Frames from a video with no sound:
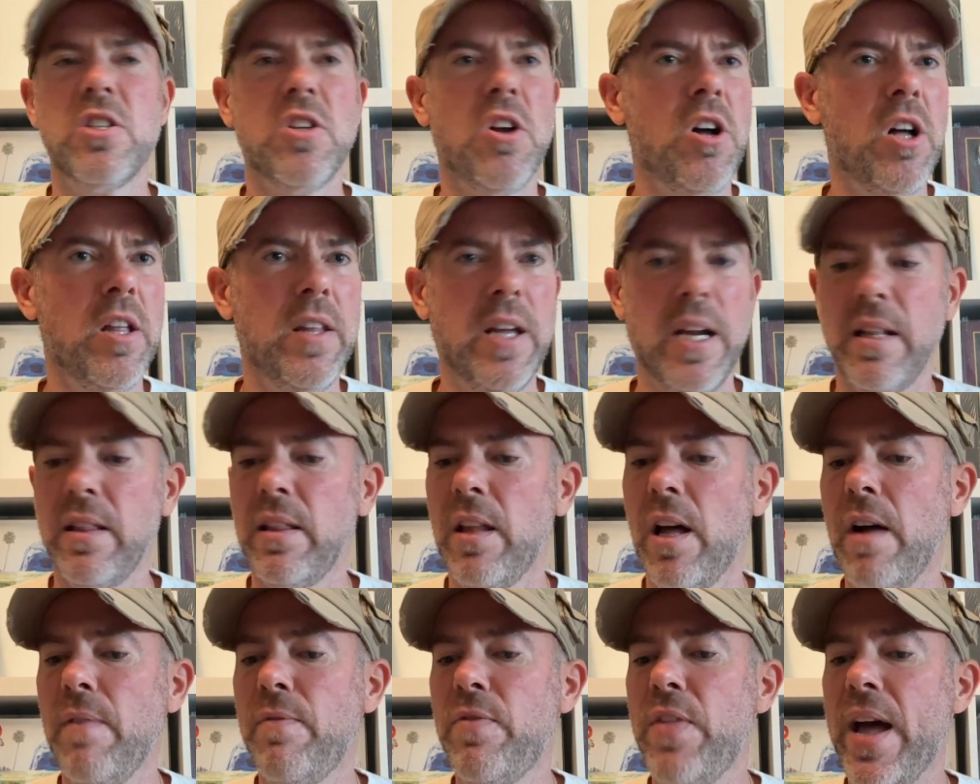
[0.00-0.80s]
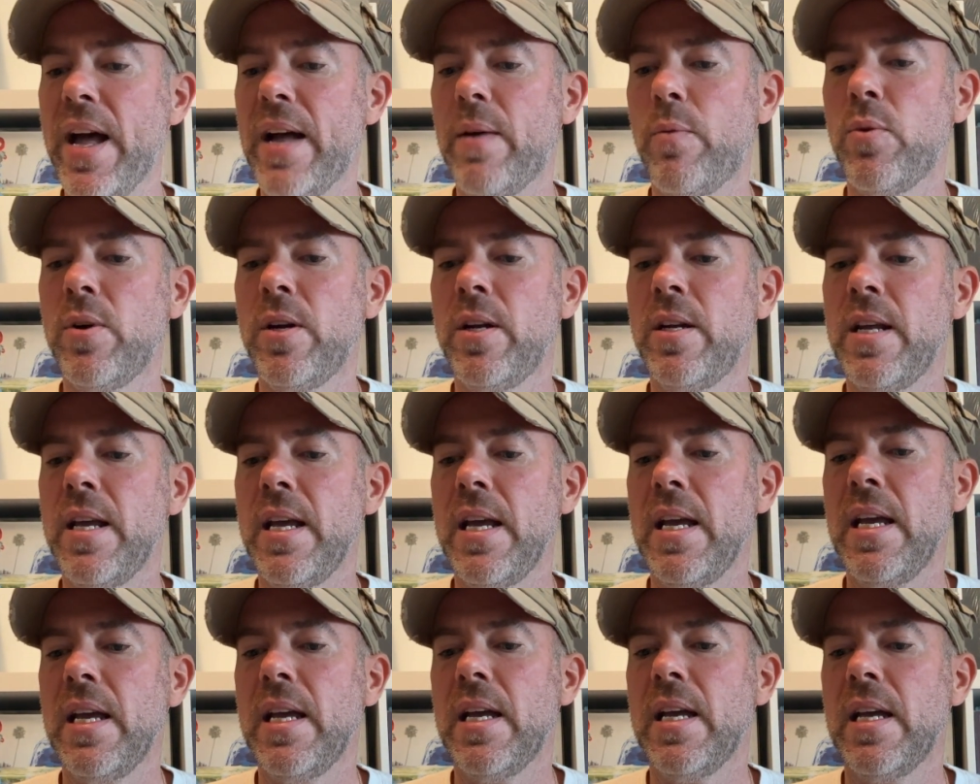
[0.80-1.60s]
on it, love that one.
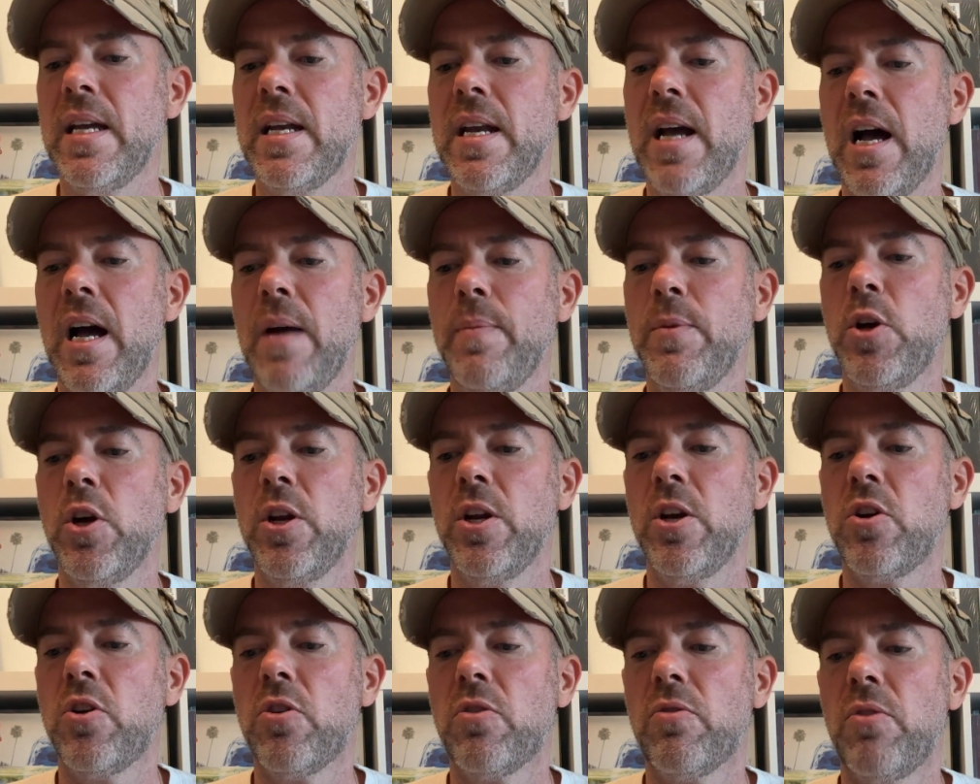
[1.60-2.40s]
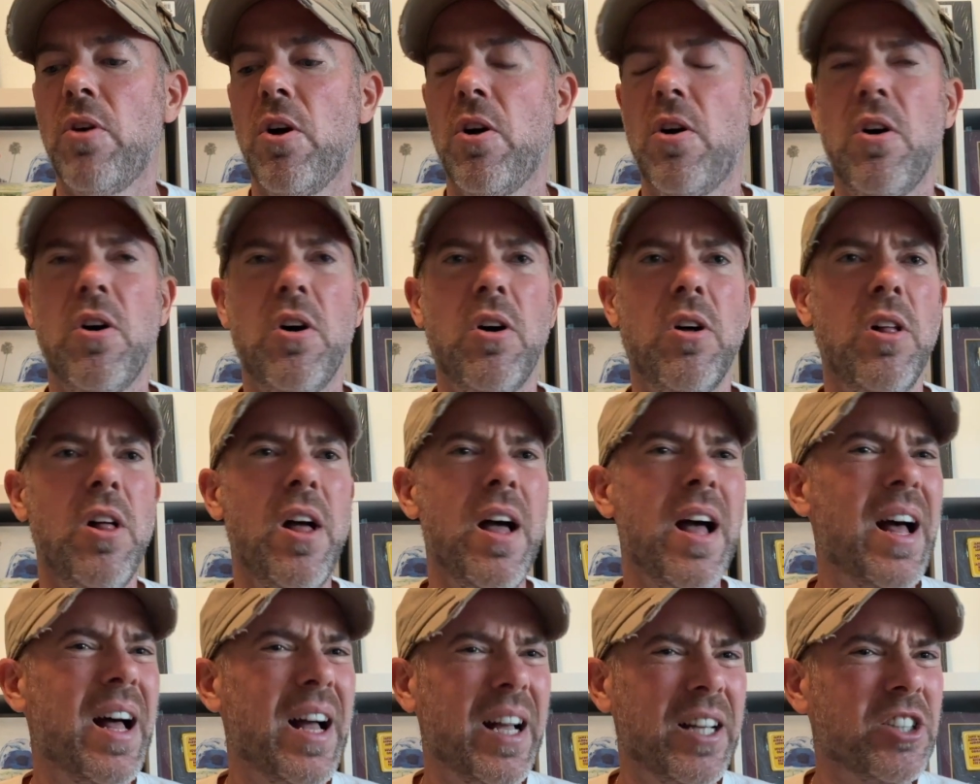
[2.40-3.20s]
And I'm Gonna Crawl,
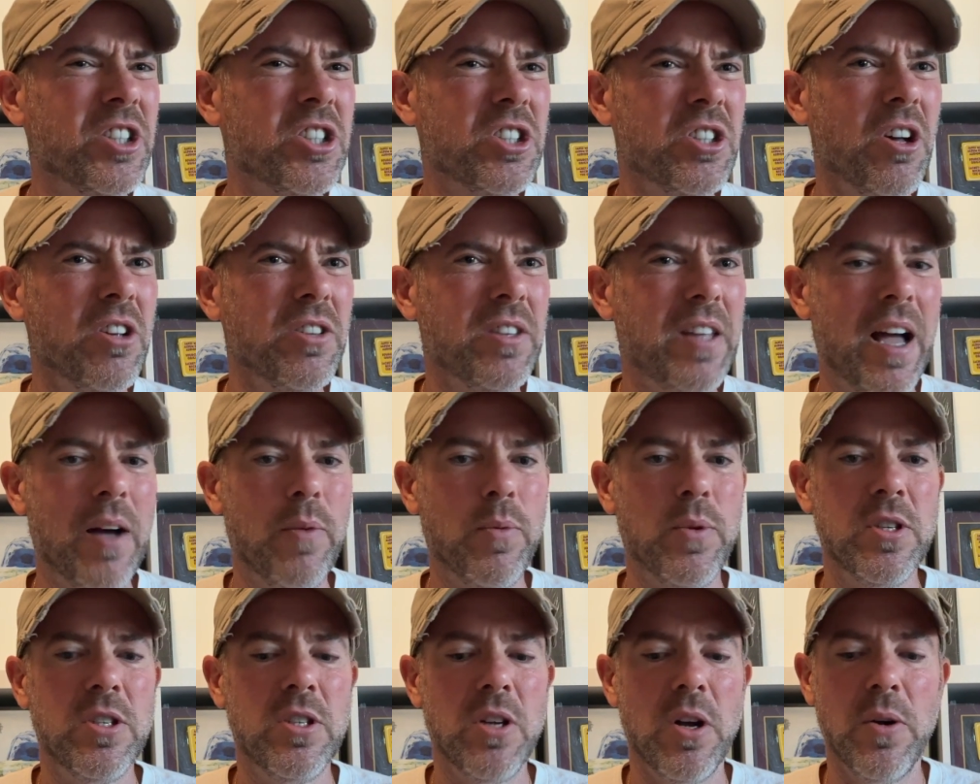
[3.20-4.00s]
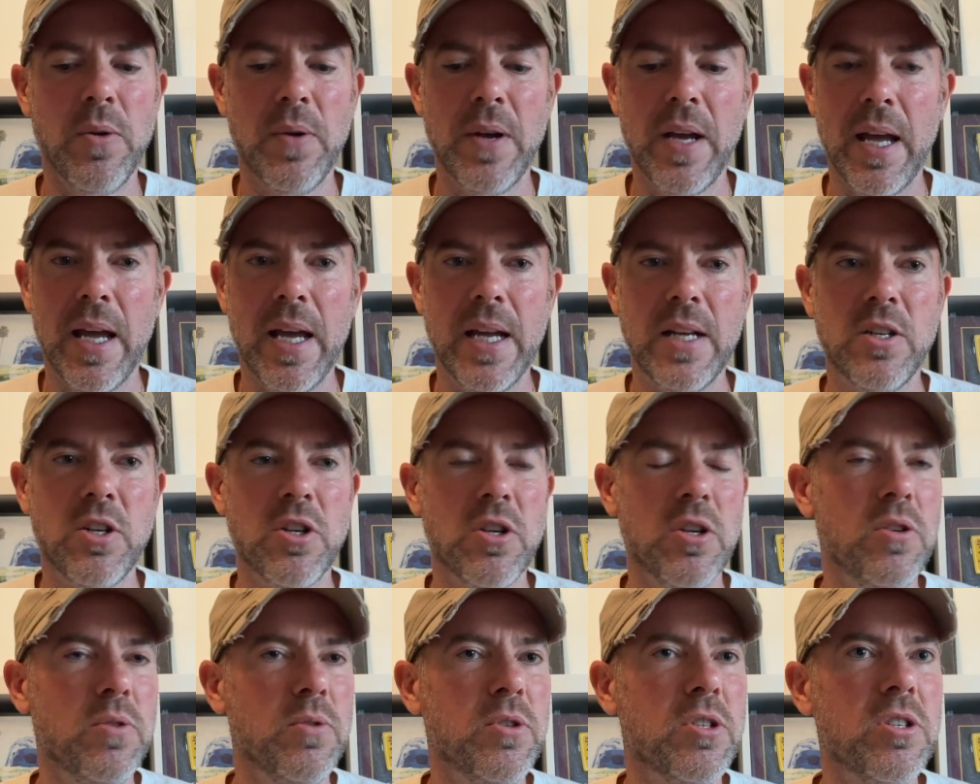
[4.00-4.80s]
just thought that was okay
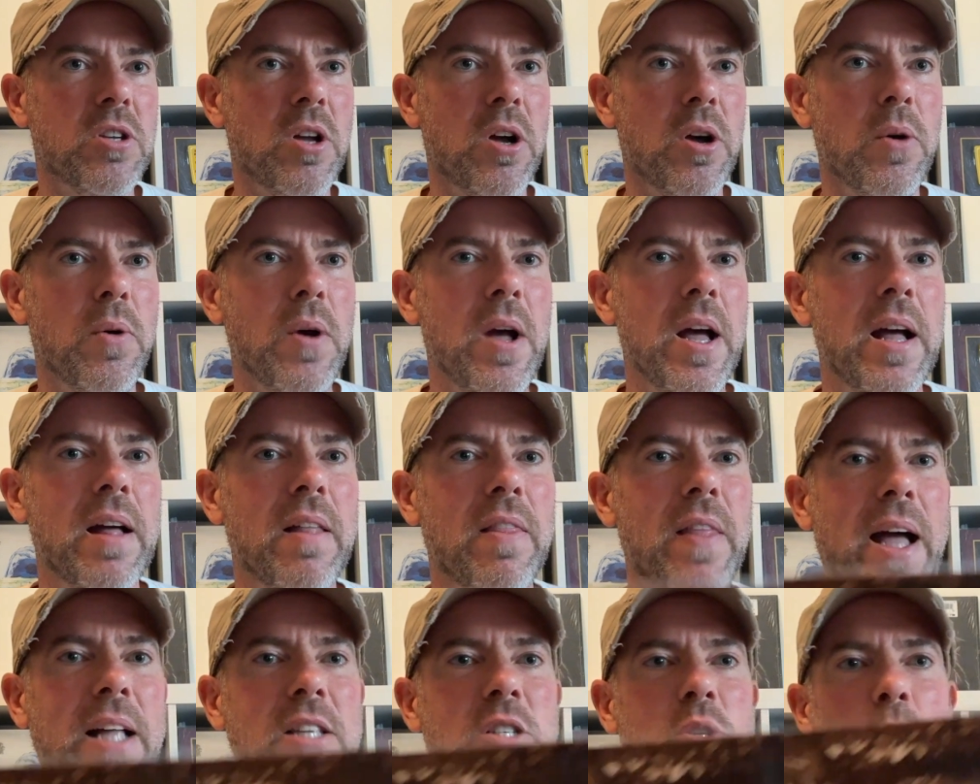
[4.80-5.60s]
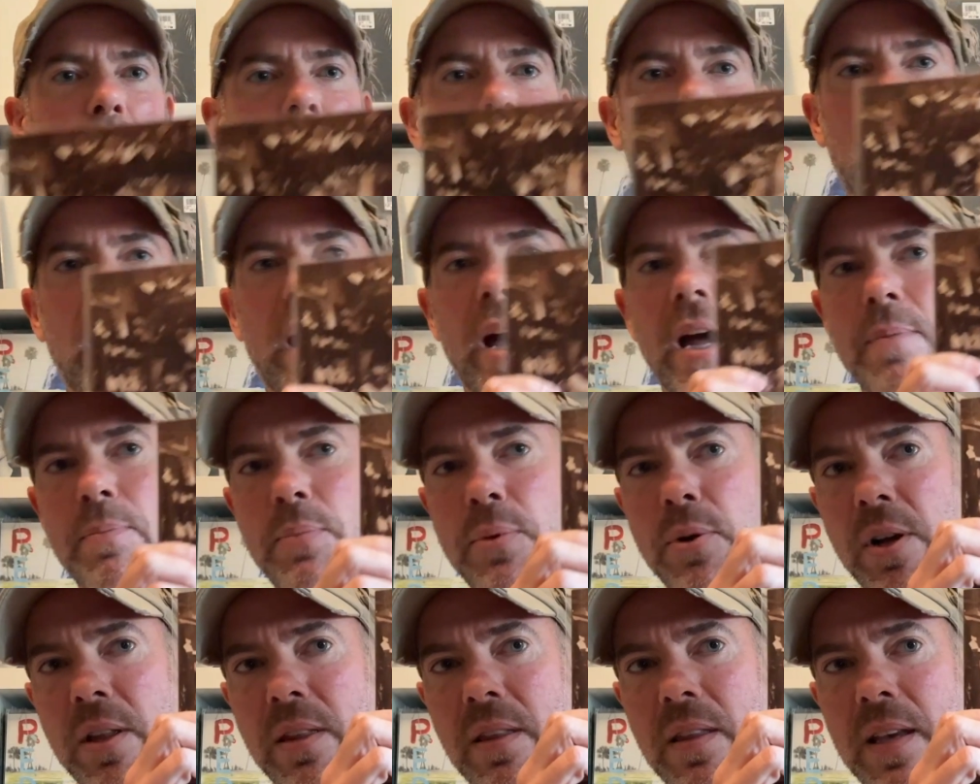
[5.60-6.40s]
too. So that's why I
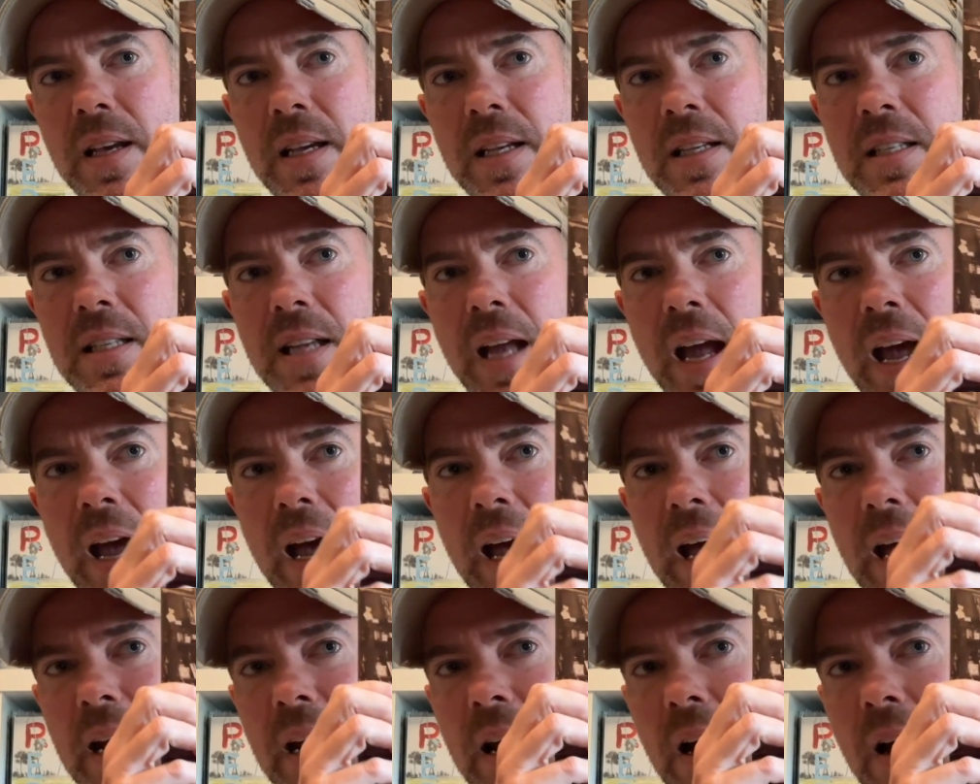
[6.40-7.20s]
put this at